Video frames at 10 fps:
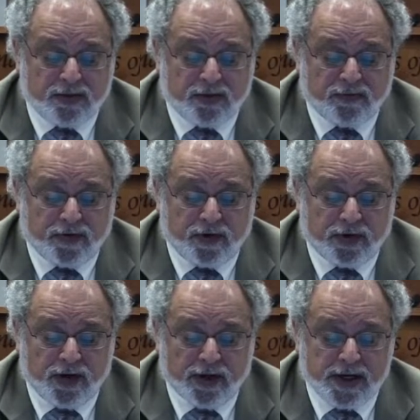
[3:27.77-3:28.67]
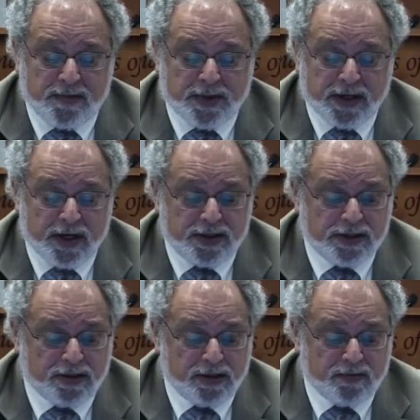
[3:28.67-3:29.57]
or vote on an
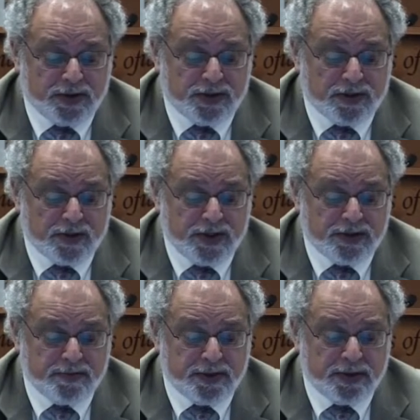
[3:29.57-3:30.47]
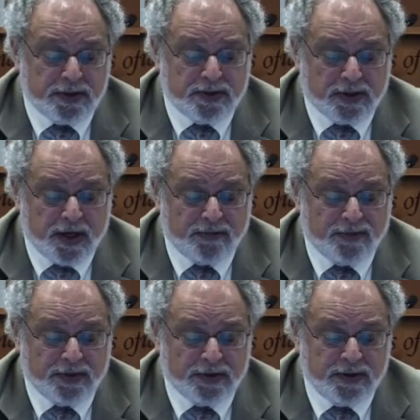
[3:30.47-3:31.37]
application in which there is a potential
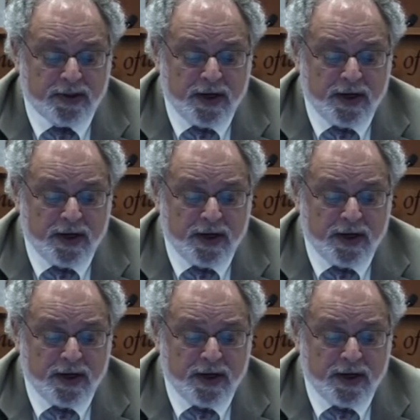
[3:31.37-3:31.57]
conflict,